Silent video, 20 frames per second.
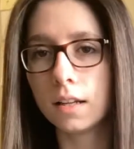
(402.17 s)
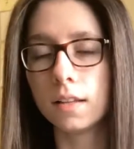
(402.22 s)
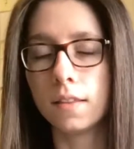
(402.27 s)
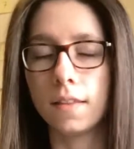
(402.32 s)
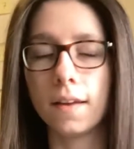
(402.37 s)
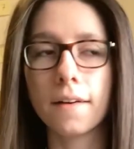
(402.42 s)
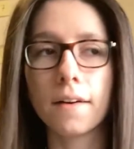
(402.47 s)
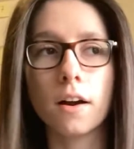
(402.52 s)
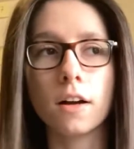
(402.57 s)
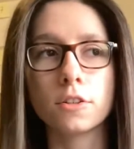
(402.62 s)

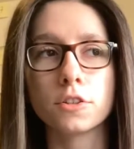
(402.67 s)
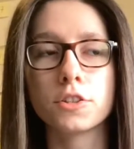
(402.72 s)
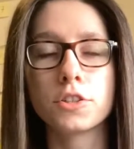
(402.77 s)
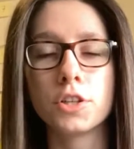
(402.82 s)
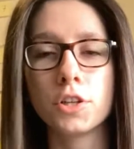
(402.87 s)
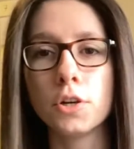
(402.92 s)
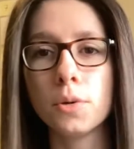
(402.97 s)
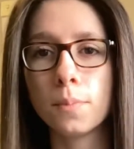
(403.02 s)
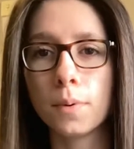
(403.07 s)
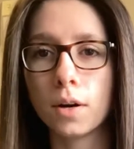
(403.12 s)
There are
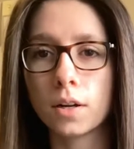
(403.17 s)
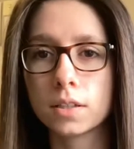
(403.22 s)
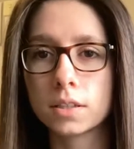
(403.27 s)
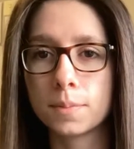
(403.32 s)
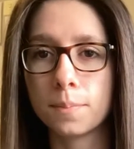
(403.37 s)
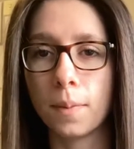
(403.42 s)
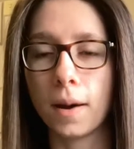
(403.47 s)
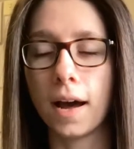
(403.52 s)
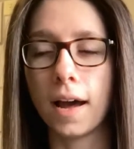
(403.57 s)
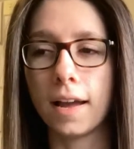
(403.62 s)
2 books
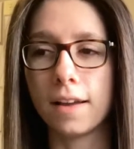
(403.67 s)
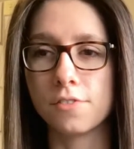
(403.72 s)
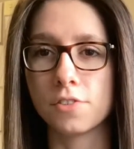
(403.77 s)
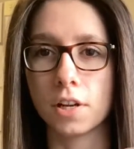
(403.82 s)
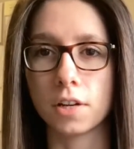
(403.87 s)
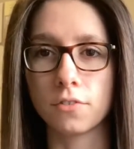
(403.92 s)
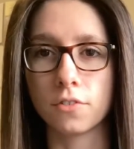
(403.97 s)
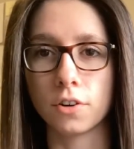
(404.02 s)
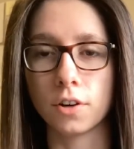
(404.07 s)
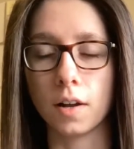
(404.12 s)
by
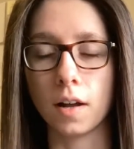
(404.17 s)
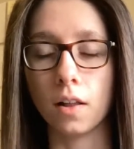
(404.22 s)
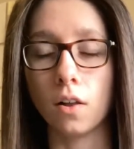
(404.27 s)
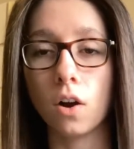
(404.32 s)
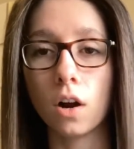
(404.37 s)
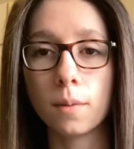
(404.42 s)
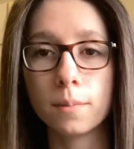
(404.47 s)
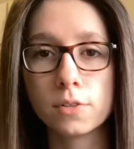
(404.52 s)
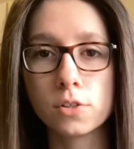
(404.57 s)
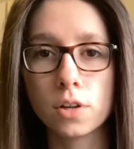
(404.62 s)
Jennifer L.
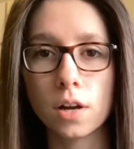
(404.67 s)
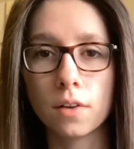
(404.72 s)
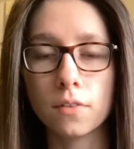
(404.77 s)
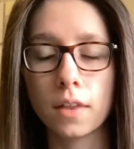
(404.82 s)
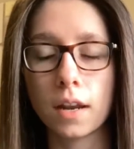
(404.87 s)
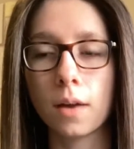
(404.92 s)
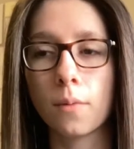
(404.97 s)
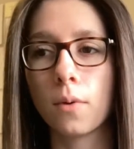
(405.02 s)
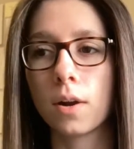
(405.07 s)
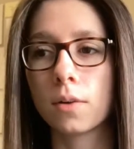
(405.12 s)
Armentrout
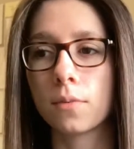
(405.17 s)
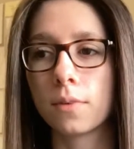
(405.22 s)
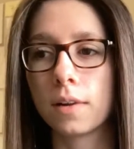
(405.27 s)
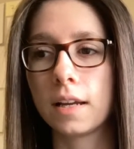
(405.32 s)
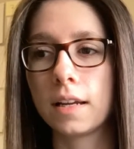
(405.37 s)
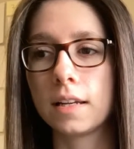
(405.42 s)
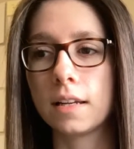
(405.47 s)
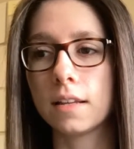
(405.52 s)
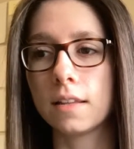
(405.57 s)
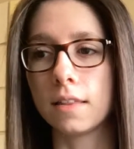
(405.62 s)
that I want to
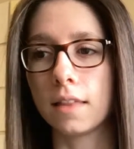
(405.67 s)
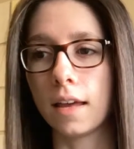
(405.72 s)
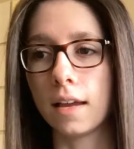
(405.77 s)
read.